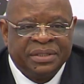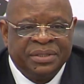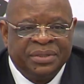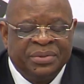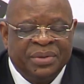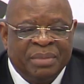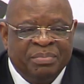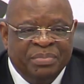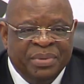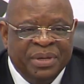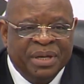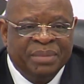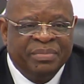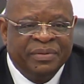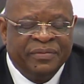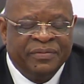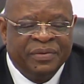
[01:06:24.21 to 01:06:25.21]
to appear
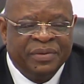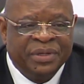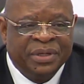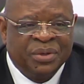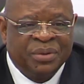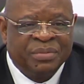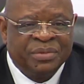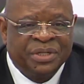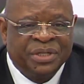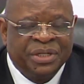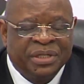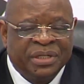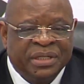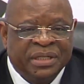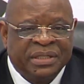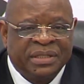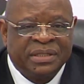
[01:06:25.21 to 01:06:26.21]
before the commission
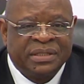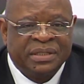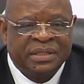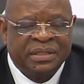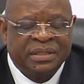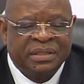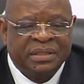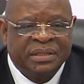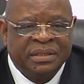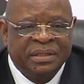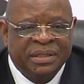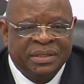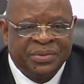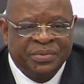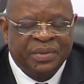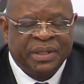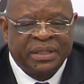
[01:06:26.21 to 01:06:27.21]
this
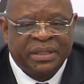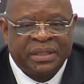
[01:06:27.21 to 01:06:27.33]
week